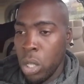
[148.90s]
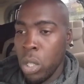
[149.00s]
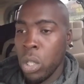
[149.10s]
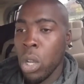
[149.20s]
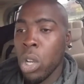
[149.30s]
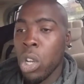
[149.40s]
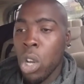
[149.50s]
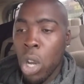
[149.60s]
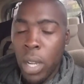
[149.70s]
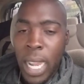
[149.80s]
the
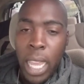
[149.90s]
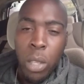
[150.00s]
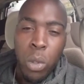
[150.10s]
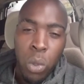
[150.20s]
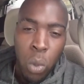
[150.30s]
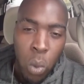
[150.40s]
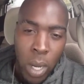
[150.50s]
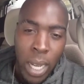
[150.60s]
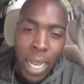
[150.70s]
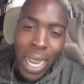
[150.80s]
good that you do
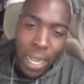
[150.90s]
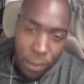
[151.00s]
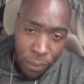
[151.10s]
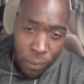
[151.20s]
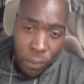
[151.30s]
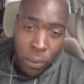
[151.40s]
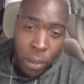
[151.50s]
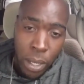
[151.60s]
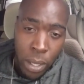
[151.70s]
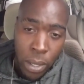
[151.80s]
in life,
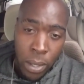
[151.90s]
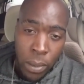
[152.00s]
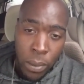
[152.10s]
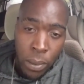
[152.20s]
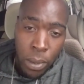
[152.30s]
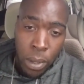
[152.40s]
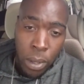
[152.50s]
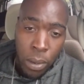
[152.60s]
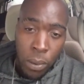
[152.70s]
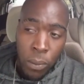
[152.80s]

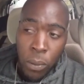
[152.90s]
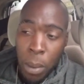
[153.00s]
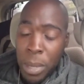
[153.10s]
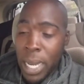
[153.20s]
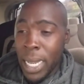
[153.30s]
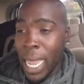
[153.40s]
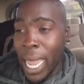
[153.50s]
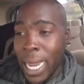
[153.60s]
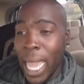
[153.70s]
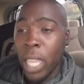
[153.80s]
from the day
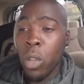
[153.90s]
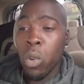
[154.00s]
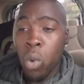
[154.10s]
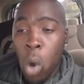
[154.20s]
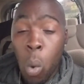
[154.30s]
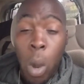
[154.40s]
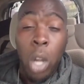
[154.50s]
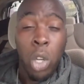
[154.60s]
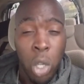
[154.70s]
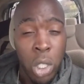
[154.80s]
that you know
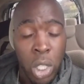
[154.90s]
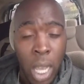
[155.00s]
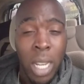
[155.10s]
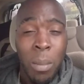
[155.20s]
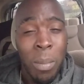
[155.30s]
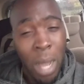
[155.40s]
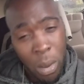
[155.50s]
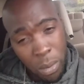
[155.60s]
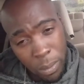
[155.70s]
what good's all about,